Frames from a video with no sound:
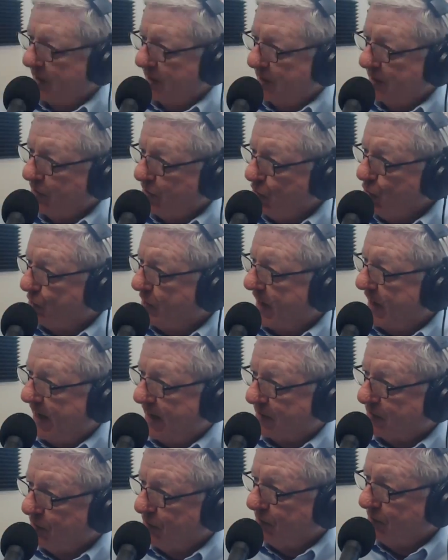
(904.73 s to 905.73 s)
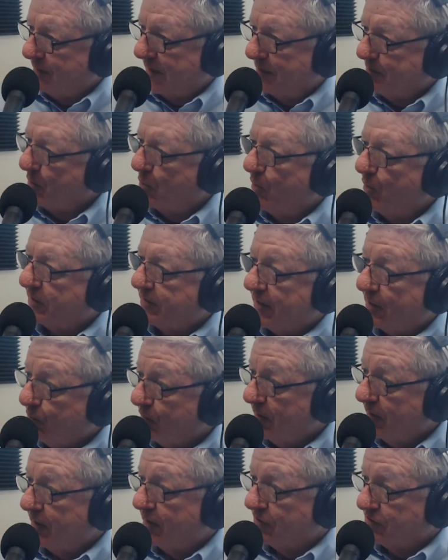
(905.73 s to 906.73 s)
you can't do that. But what they
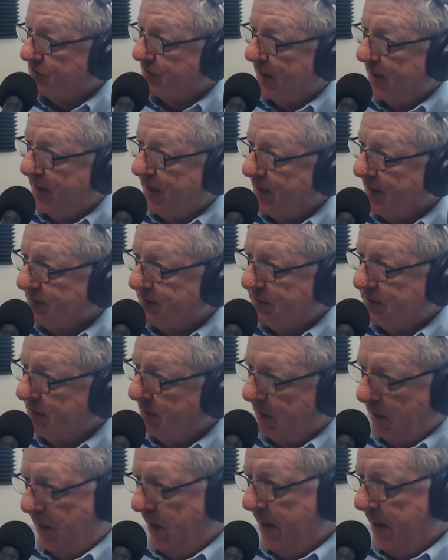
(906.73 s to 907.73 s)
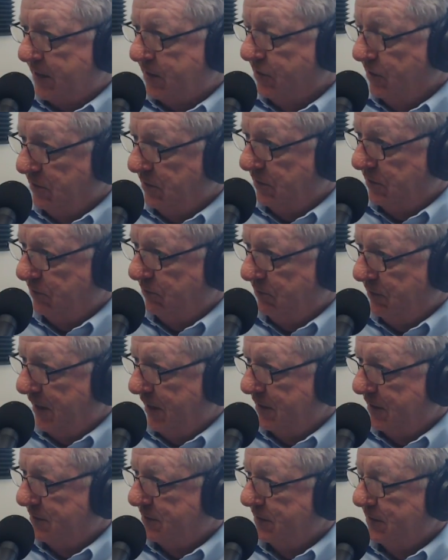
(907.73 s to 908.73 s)
really are saying is, I couldn't do
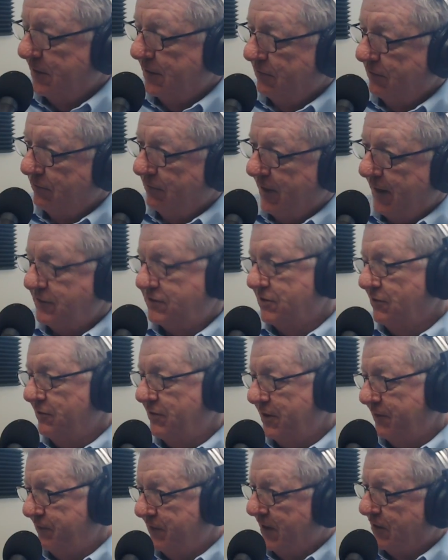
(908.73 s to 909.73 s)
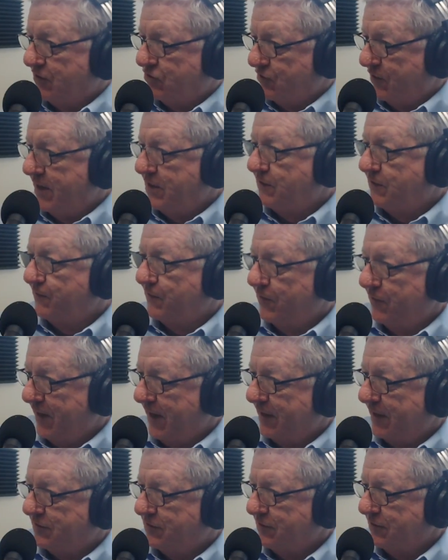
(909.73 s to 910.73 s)
that, right? So they transfer
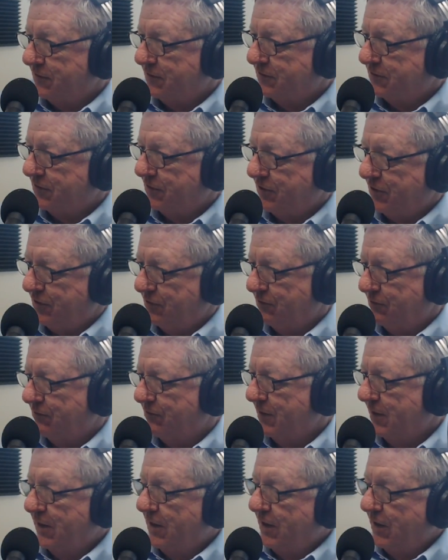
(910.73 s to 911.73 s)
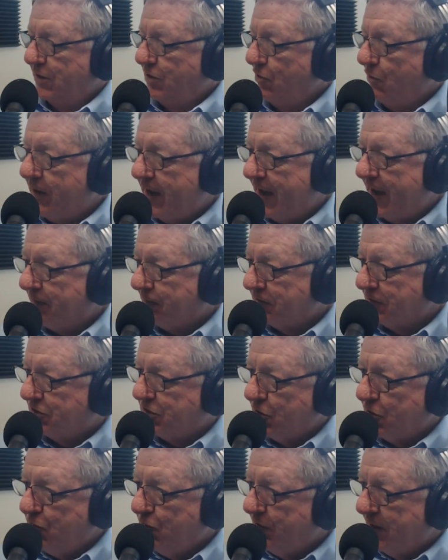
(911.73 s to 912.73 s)
that to you. You have to
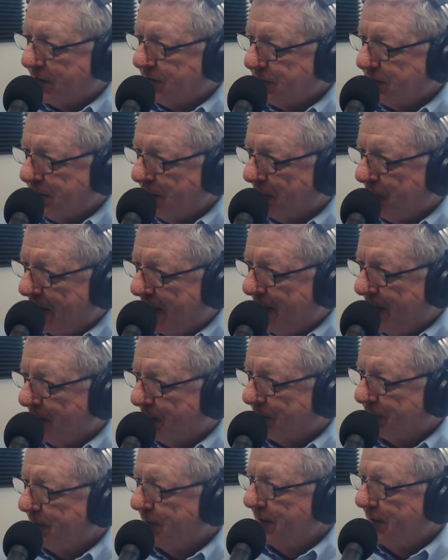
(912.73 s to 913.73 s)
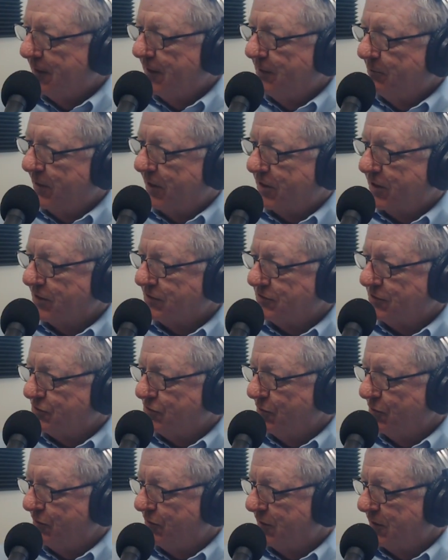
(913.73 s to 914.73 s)
tune that stuff out, because the
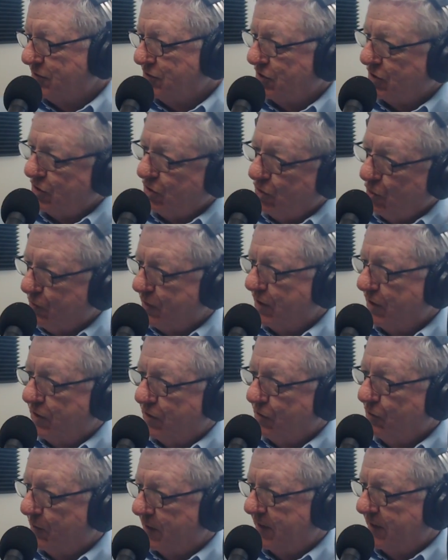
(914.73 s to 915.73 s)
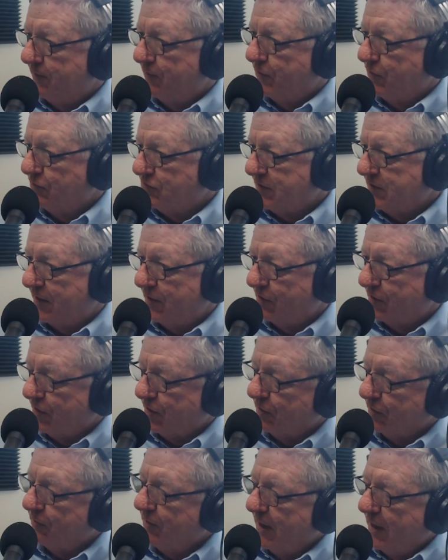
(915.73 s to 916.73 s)
truth is you can do whatever you say you can
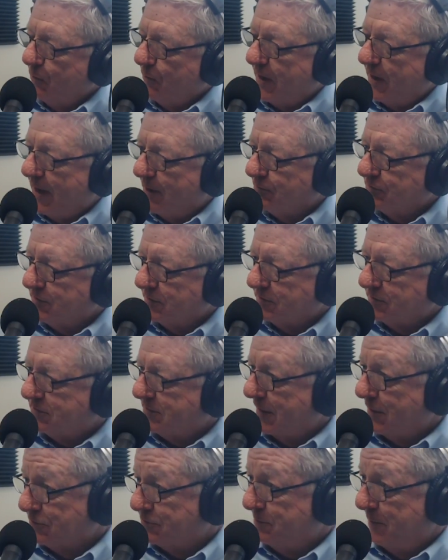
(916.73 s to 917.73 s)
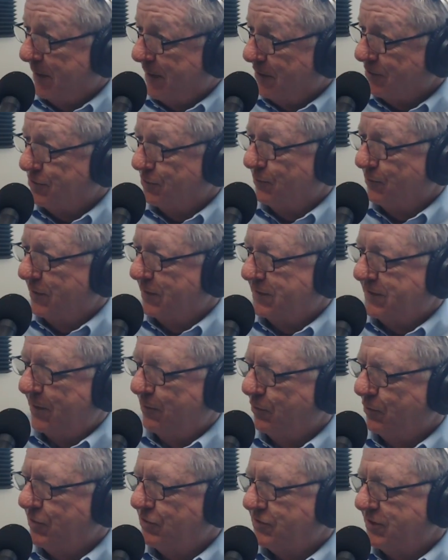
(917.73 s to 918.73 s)
do. When I was a sales manager one
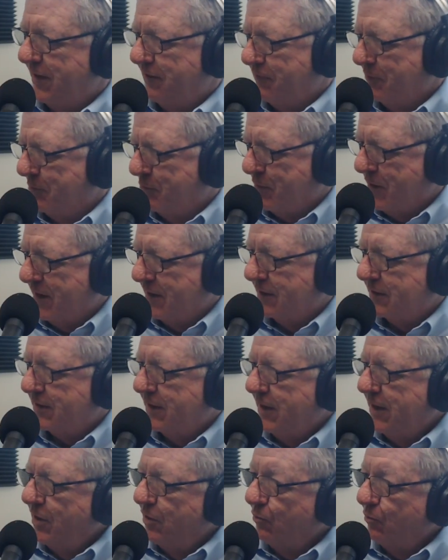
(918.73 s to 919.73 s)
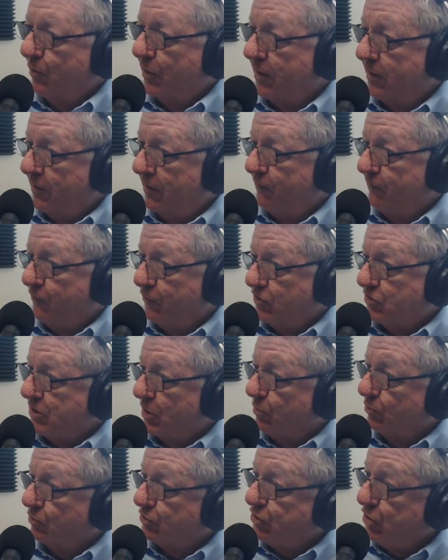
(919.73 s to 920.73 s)
time, we used to have a product where if you
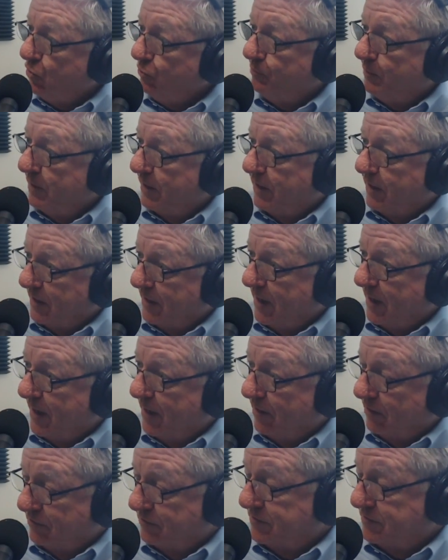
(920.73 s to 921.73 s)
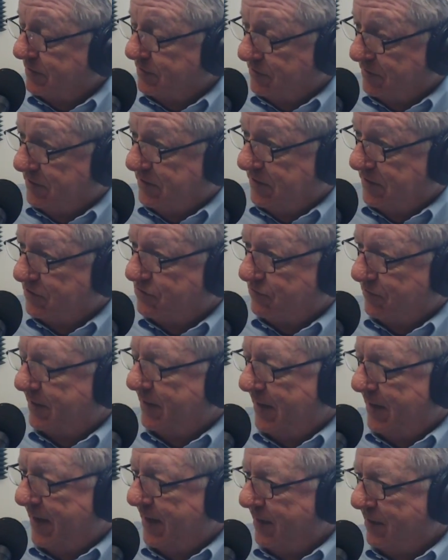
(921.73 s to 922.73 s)
sold $2 million as a
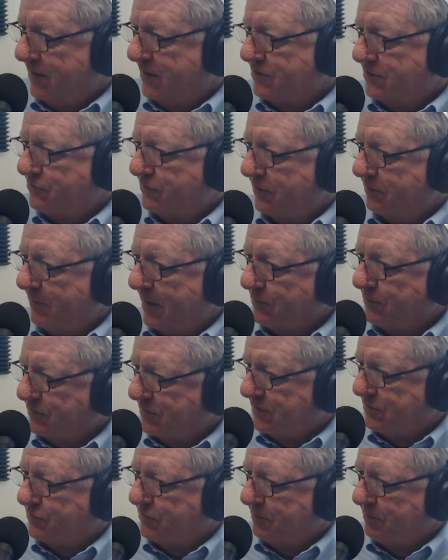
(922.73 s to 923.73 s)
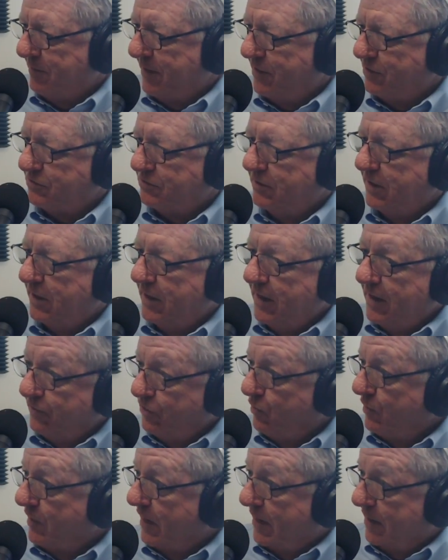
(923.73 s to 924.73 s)
district, and I was a district manager,
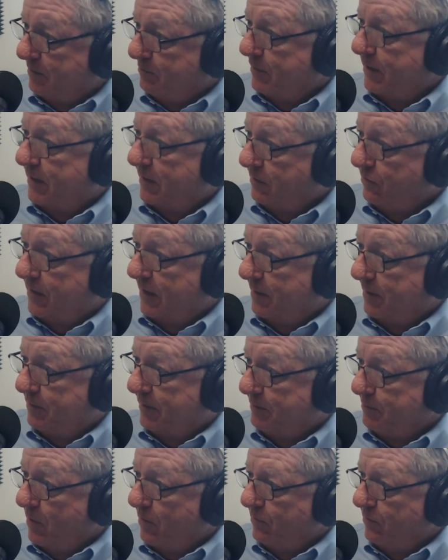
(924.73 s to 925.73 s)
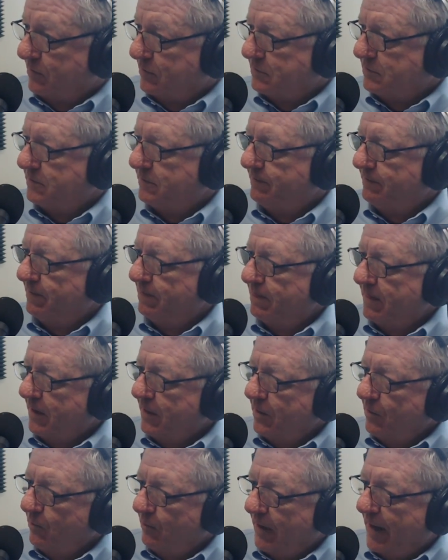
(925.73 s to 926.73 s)
you got a big bonus.
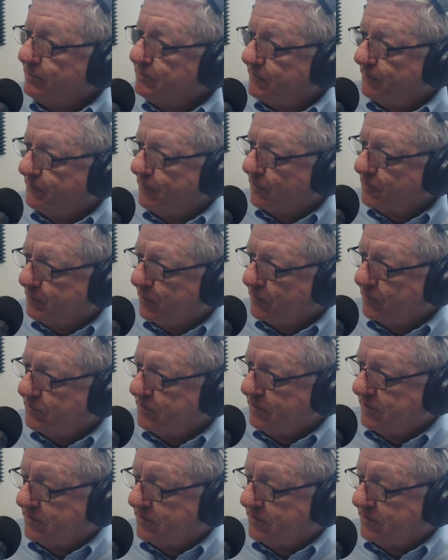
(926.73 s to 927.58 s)
Well, I was the first person to